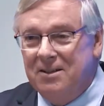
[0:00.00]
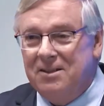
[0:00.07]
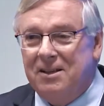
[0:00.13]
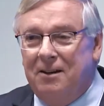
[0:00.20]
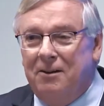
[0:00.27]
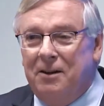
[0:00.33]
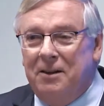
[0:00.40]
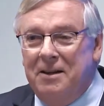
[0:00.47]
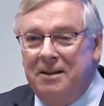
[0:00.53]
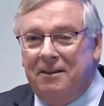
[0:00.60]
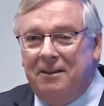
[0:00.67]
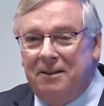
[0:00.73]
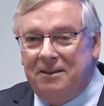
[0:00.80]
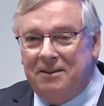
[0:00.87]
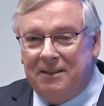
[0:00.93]
So I think
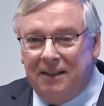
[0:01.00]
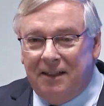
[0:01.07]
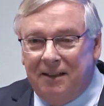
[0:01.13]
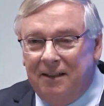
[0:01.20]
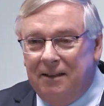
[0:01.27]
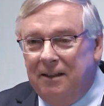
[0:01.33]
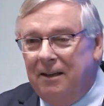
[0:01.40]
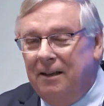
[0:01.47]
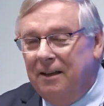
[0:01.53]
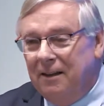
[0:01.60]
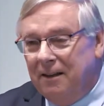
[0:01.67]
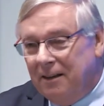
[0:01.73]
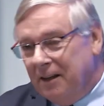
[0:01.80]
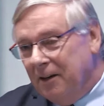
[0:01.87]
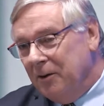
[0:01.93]
that
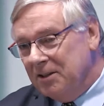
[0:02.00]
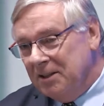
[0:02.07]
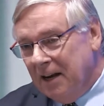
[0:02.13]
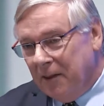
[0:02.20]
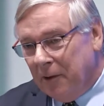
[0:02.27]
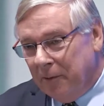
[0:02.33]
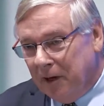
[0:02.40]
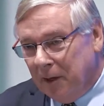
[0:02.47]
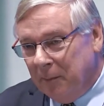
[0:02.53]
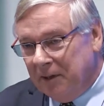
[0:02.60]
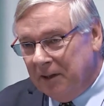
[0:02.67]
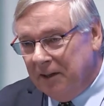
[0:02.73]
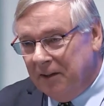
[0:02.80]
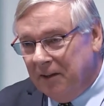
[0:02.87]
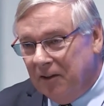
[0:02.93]
there is another
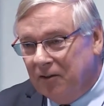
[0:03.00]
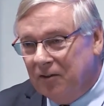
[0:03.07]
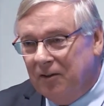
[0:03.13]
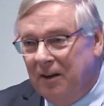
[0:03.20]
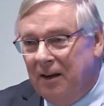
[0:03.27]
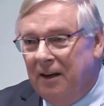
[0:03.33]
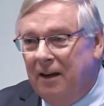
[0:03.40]
element in this